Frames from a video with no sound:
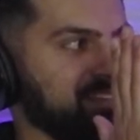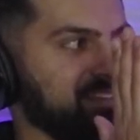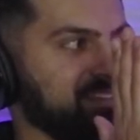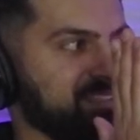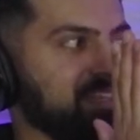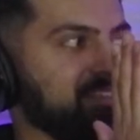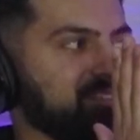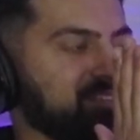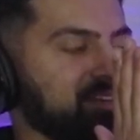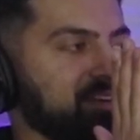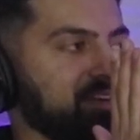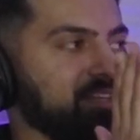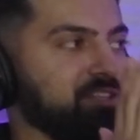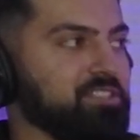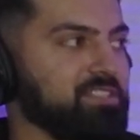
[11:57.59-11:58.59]
sits there,
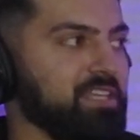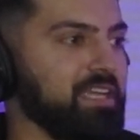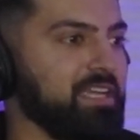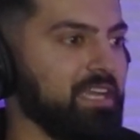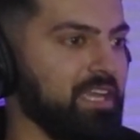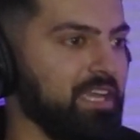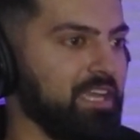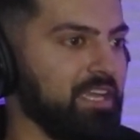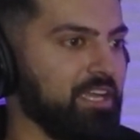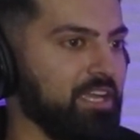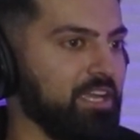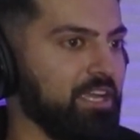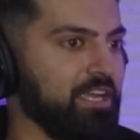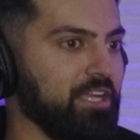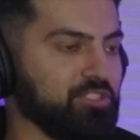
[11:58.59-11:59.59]
and she's like,
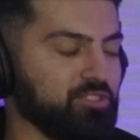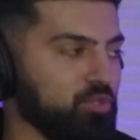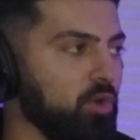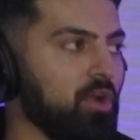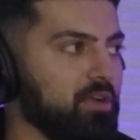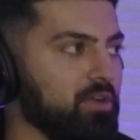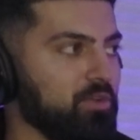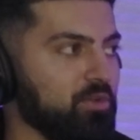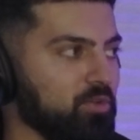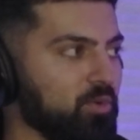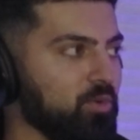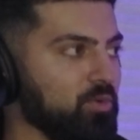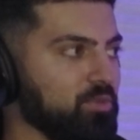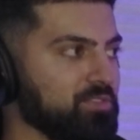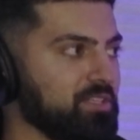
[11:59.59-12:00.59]
it's not gonna
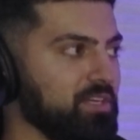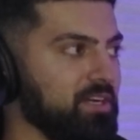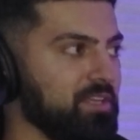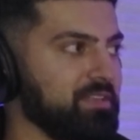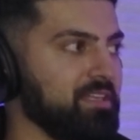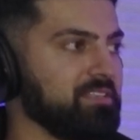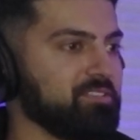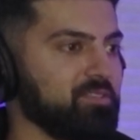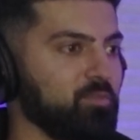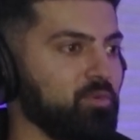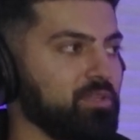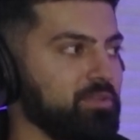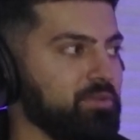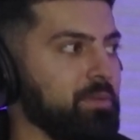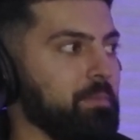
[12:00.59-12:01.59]
close unless
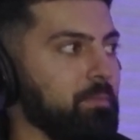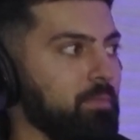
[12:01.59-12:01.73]
someone literally